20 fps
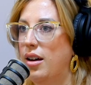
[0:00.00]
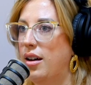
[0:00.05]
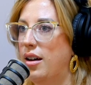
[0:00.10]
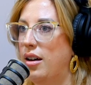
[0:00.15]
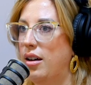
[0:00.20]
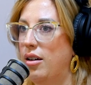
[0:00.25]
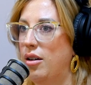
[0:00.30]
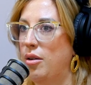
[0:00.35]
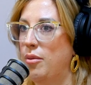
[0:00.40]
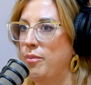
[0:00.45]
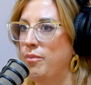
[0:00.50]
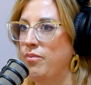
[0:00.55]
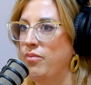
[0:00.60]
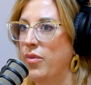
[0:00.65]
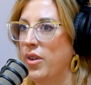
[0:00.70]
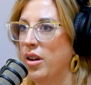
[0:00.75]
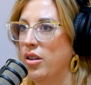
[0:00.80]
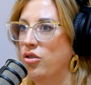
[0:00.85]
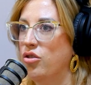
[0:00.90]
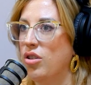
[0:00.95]
trying
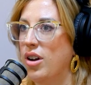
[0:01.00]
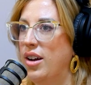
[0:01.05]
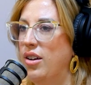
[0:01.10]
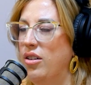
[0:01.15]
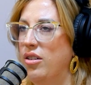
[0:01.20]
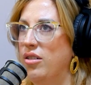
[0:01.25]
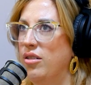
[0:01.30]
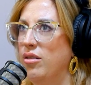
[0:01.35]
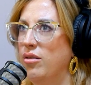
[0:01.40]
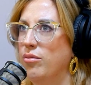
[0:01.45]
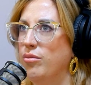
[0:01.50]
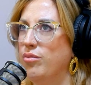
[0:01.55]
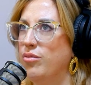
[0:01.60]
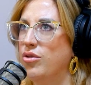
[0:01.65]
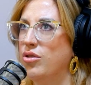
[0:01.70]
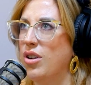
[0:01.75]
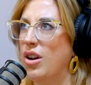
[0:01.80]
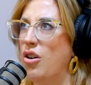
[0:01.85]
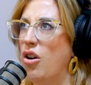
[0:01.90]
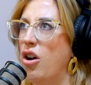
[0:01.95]
to
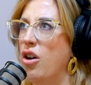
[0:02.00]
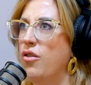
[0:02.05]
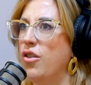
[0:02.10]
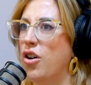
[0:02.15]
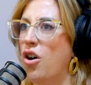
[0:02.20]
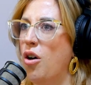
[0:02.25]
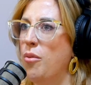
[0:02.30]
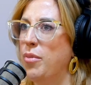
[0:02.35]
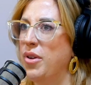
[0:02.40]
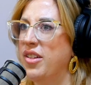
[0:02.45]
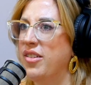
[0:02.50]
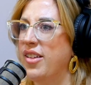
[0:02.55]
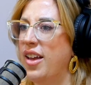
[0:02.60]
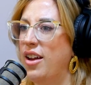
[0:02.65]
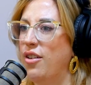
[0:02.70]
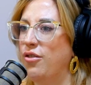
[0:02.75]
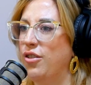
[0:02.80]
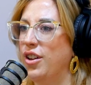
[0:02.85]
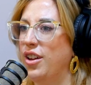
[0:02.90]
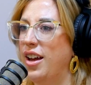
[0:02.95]

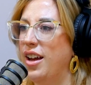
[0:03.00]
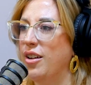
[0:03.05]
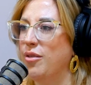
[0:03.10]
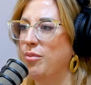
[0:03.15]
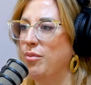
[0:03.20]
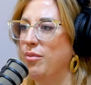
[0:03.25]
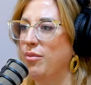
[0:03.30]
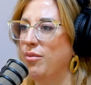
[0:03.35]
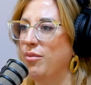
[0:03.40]
overcompensate for like